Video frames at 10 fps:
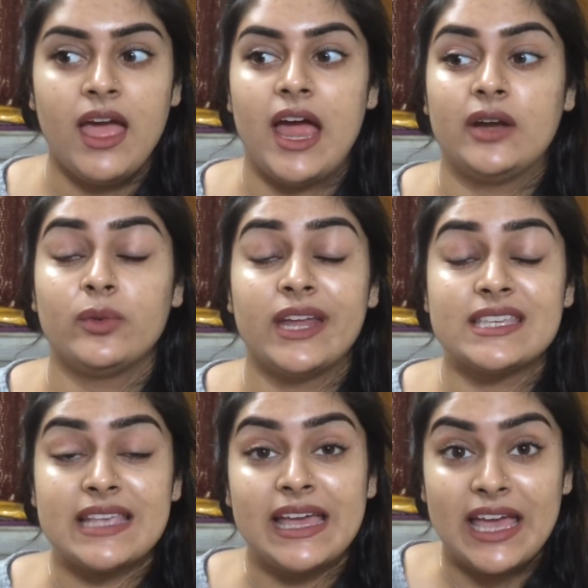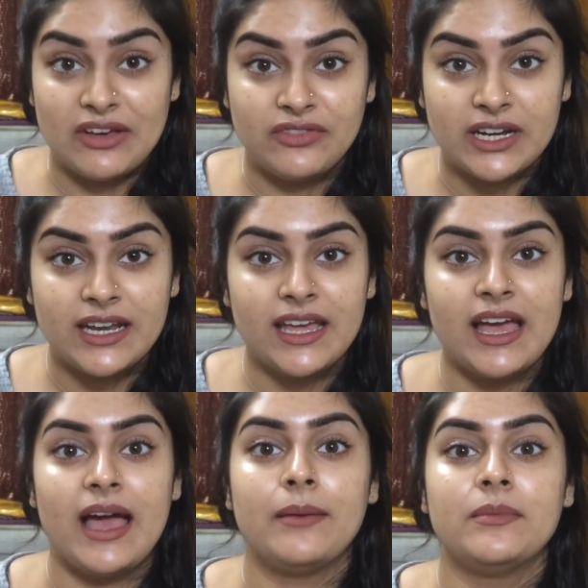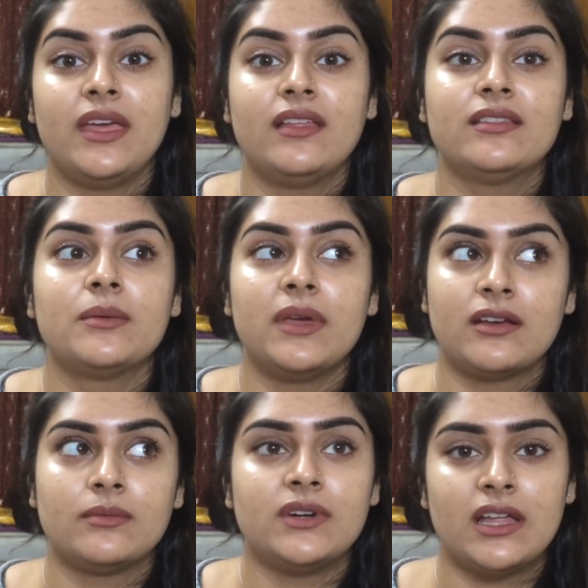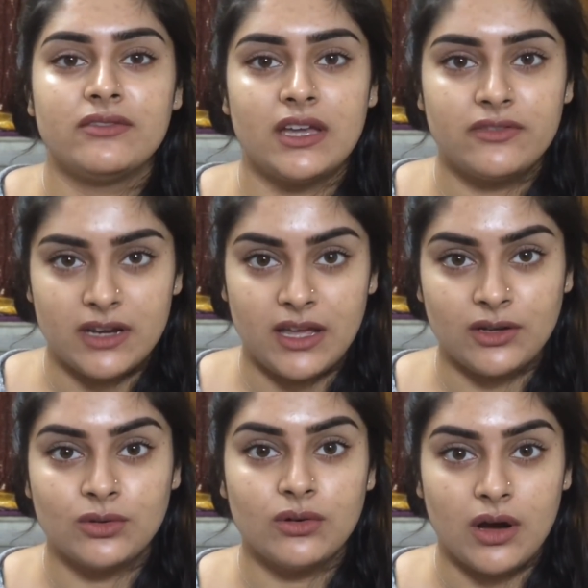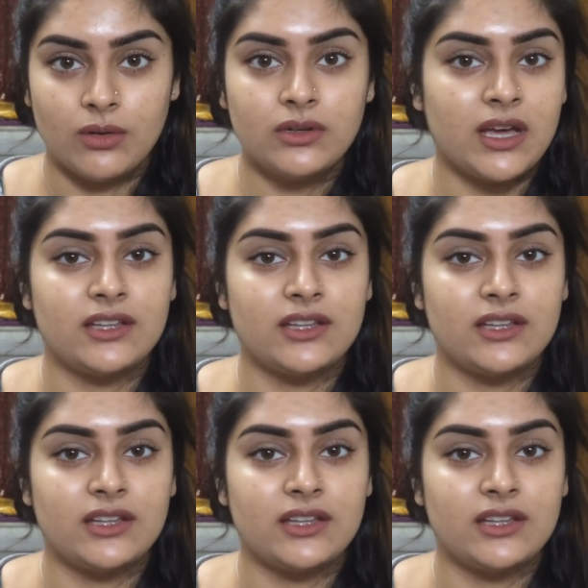And when I say everyday, I mean the makeup that I wear when I go out.